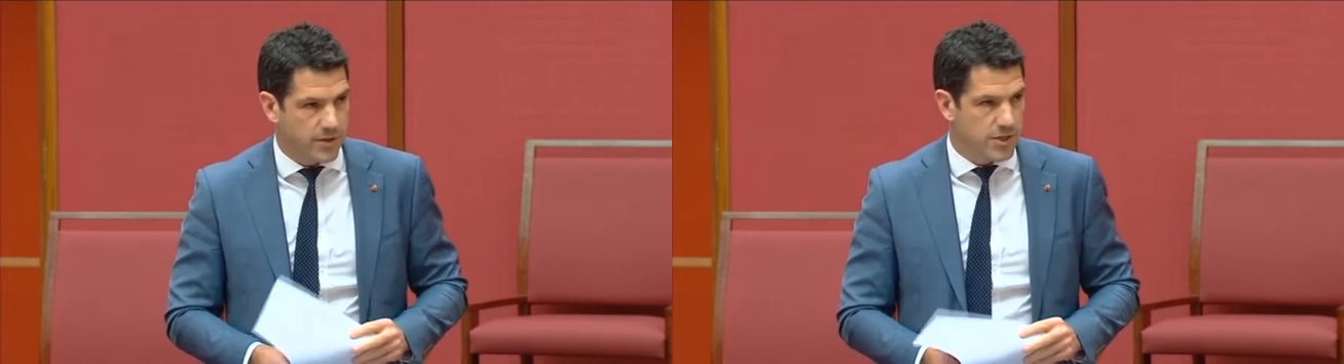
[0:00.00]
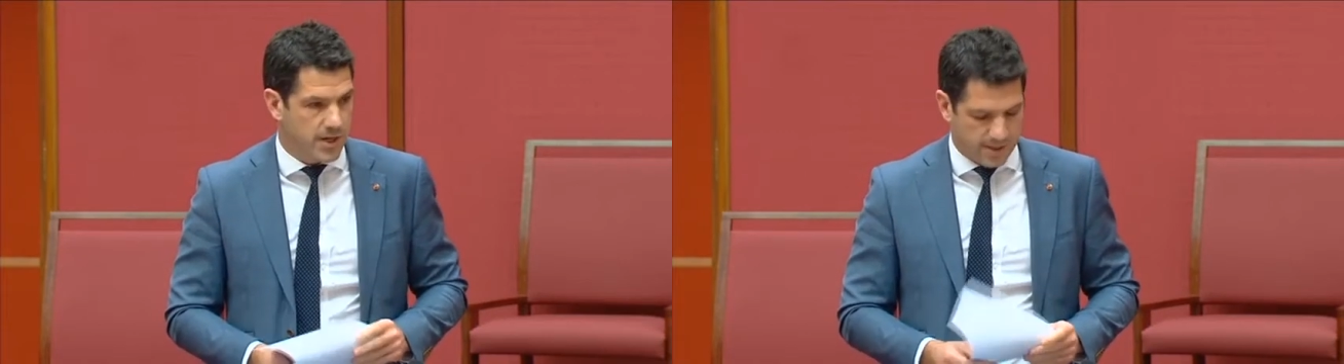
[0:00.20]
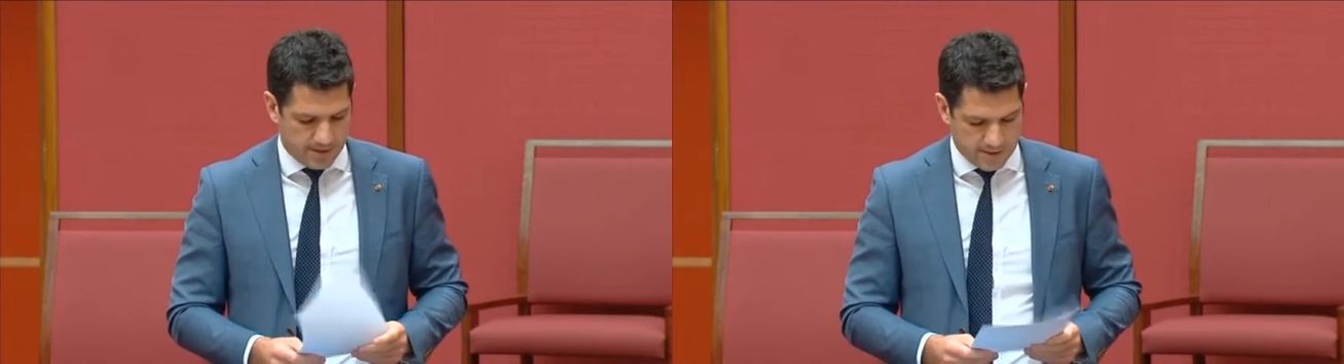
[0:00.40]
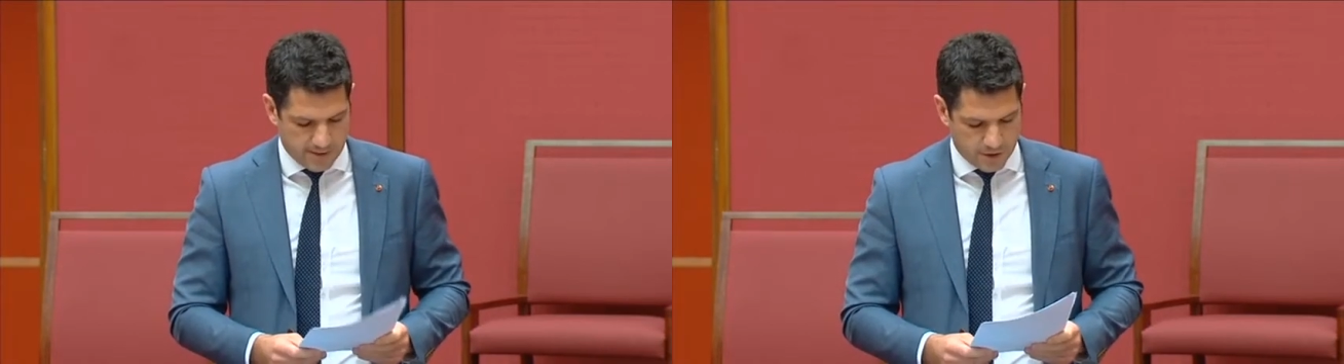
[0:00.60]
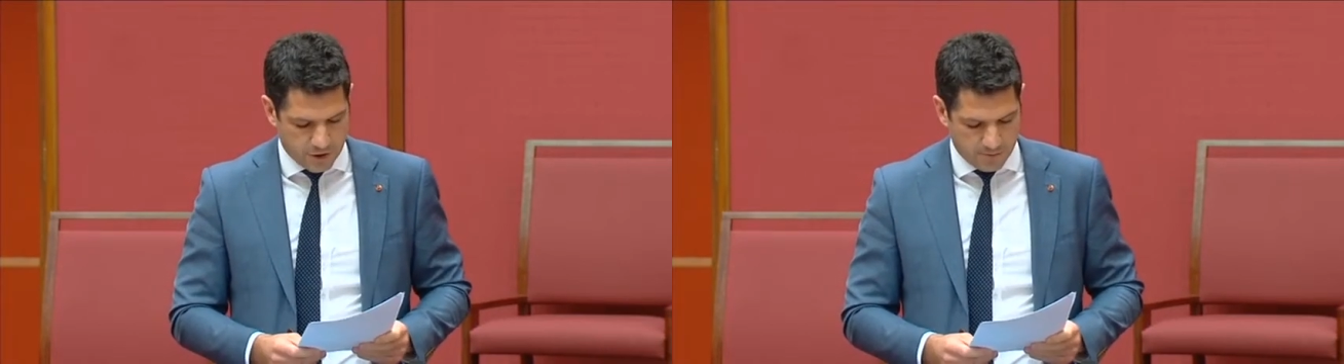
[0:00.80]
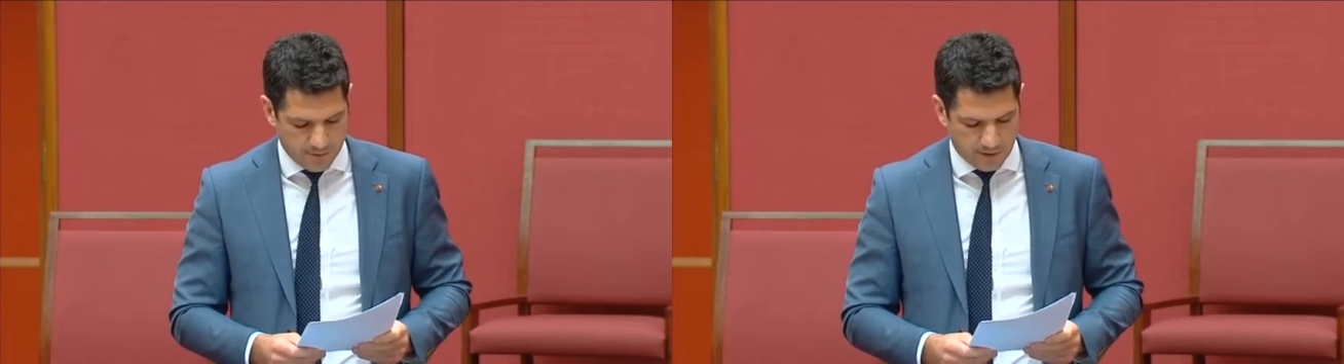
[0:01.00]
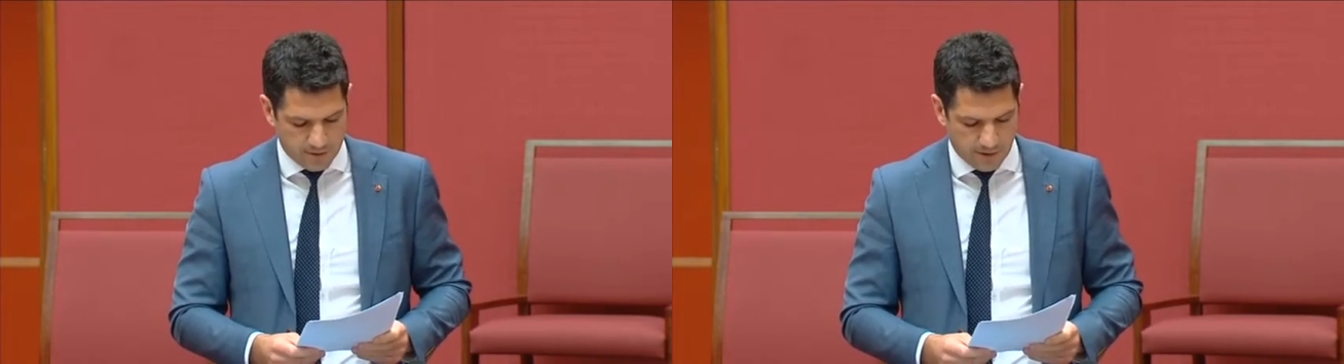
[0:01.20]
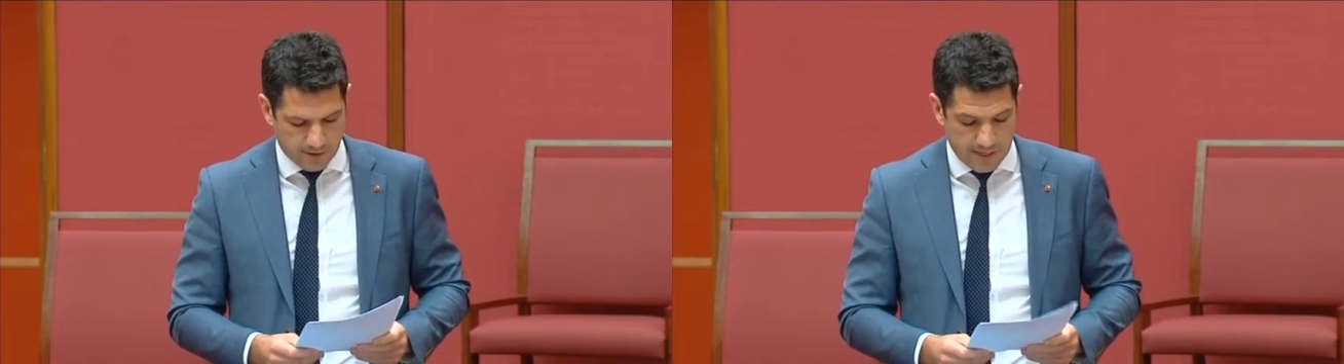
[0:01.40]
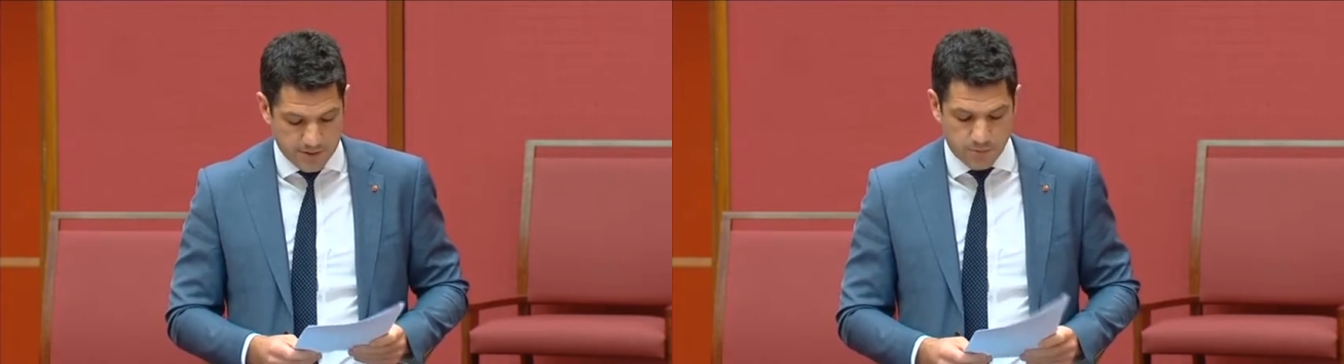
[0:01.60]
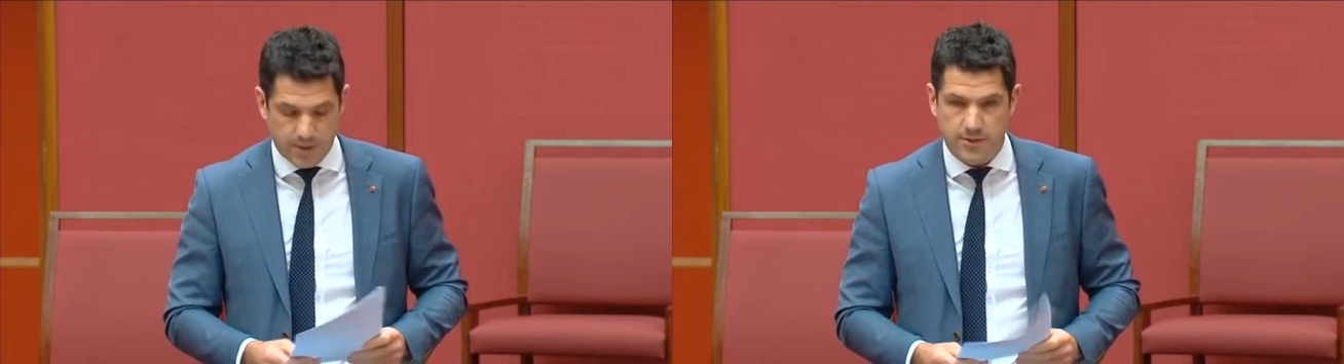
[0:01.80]
the Chinese leadership, including
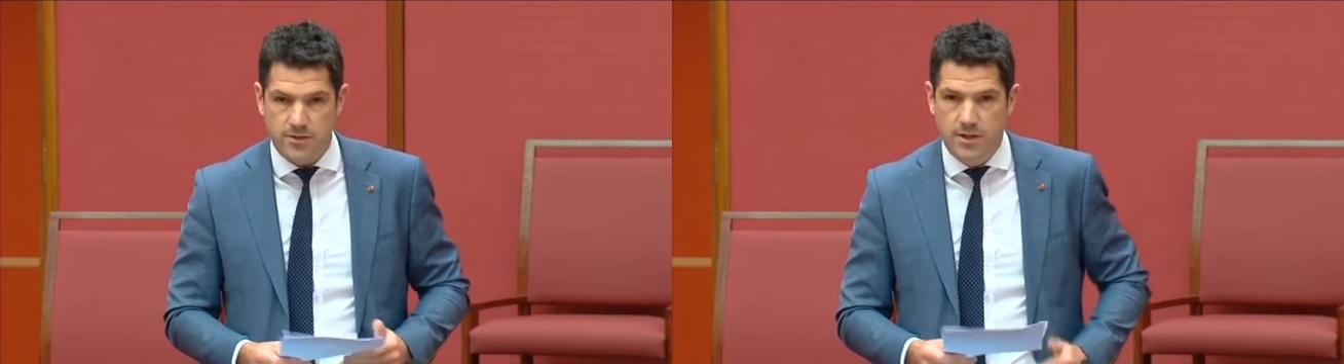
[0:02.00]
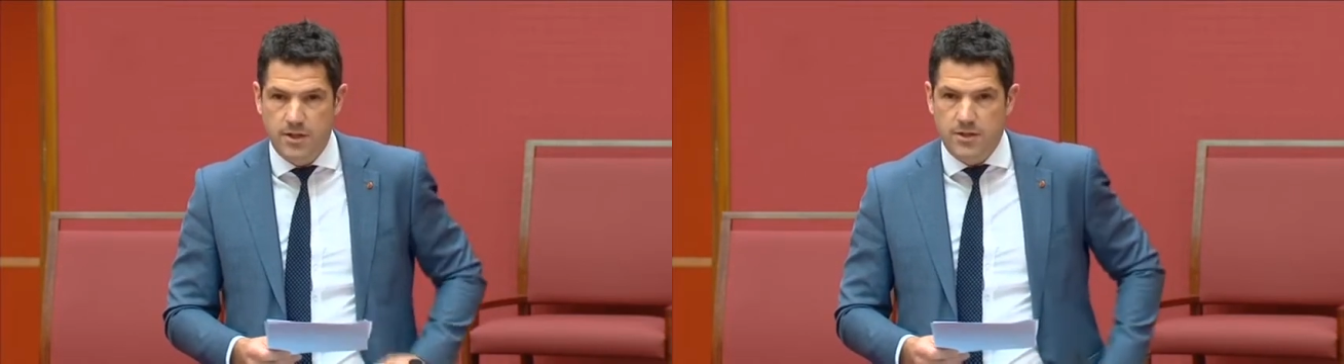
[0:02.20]
last week's